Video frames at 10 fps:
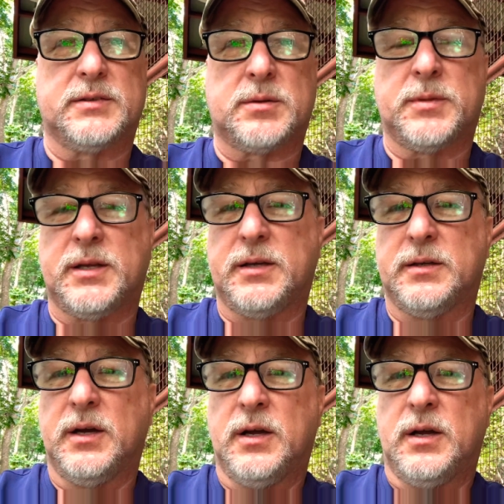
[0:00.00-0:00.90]
Some of the
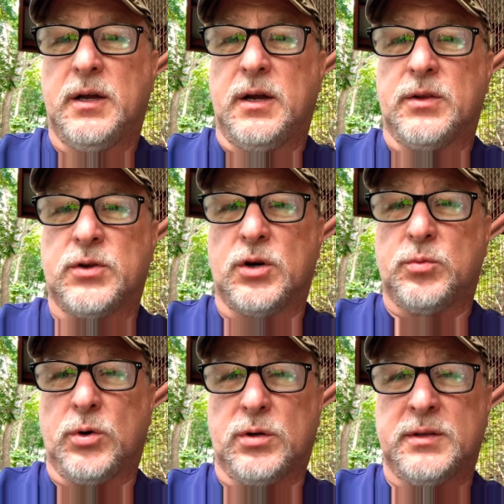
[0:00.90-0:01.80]
third
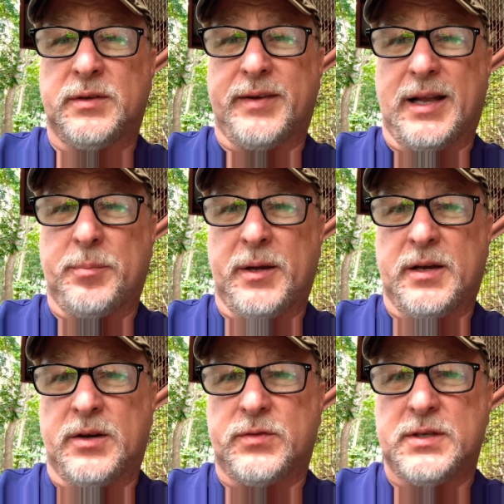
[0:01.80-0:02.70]
world and developing
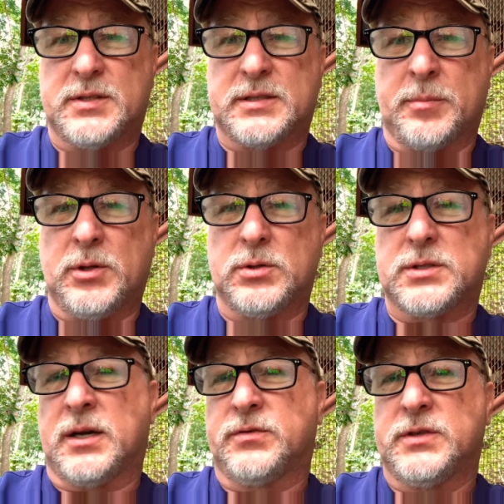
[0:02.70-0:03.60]
countries, some of those
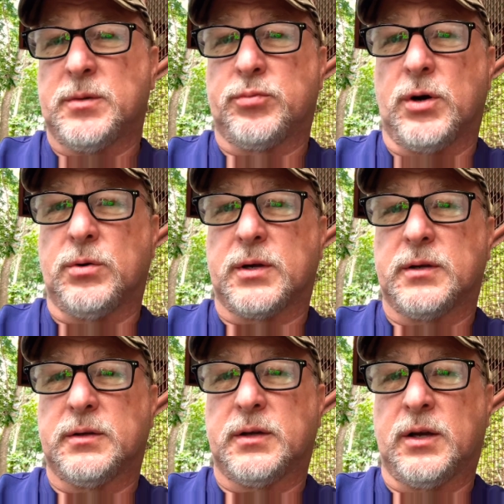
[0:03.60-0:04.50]
countries are broke,
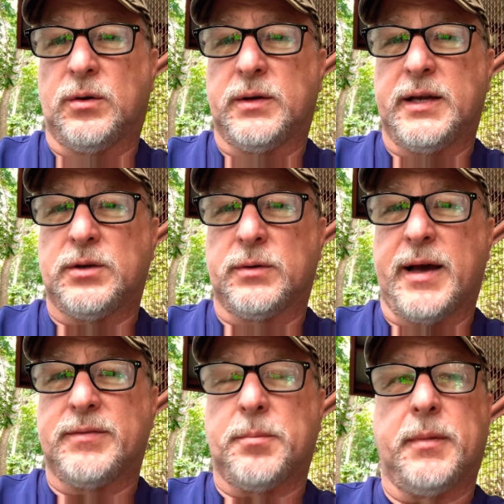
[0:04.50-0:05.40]
you know, and they don't
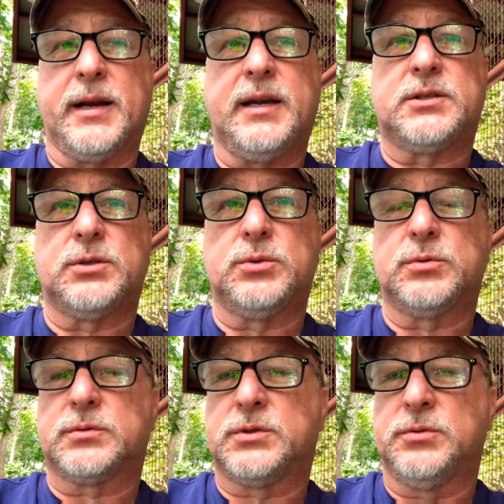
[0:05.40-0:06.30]
have the money
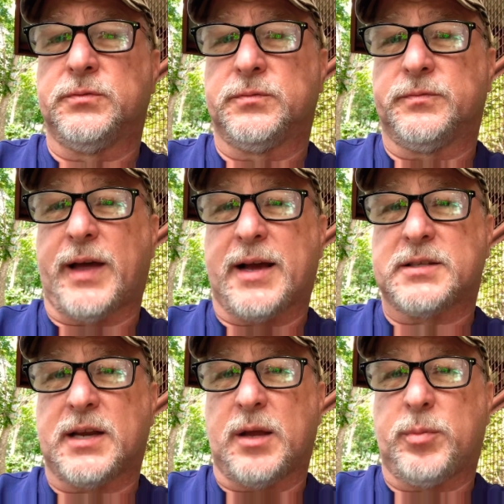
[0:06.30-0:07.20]
to
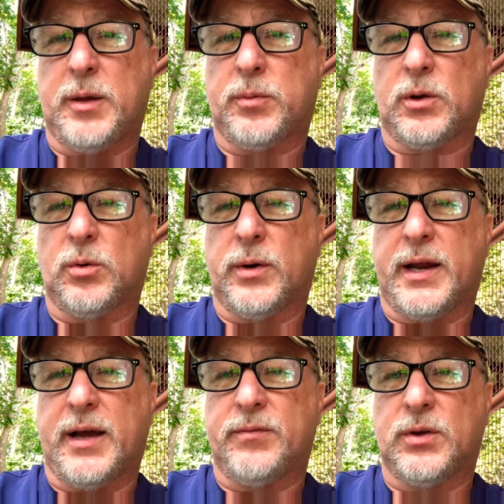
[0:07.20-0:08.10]
vaccinate people or what
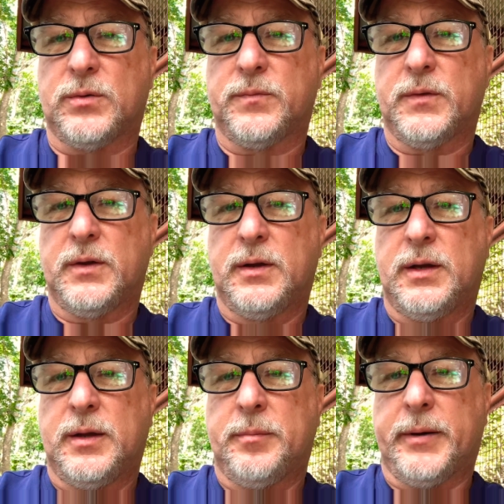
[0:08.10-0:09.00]
have you.
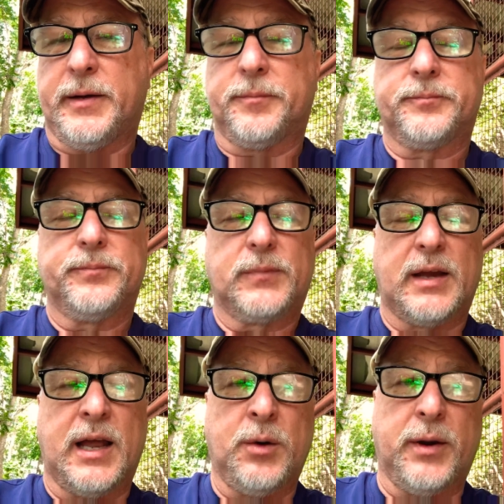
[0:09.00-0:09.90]
But
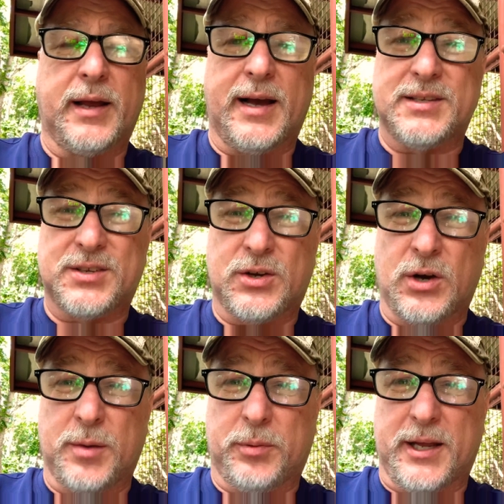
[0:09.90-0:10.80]
anyway, guys,
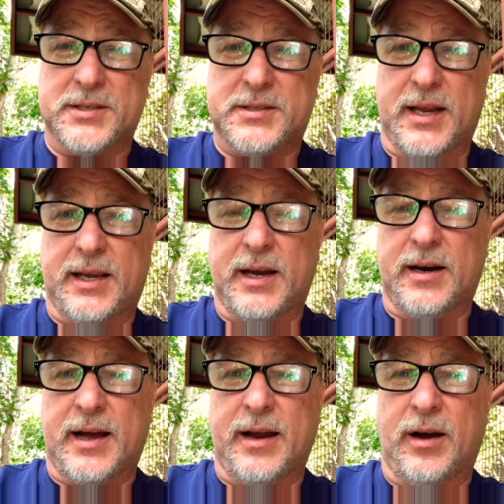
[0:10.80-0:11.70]
God bless. Take care.
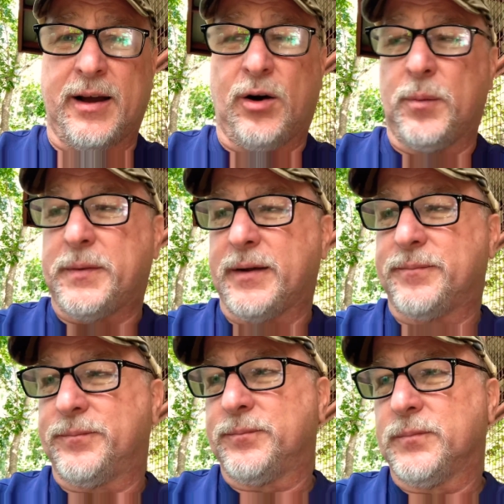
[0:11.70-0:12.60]
I hope that
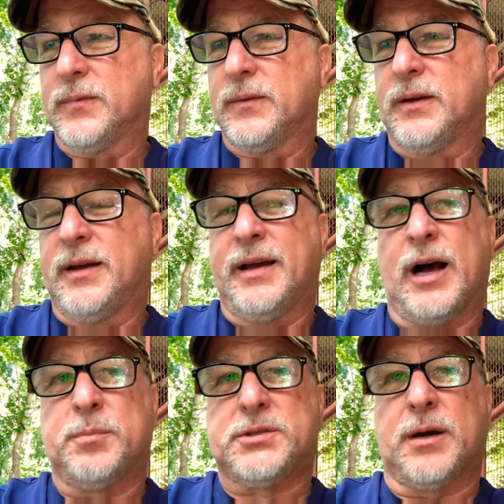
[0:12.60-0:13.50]

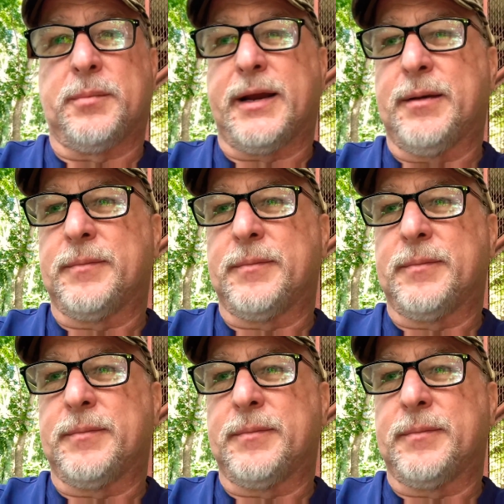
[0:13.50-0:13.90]
helps somebody.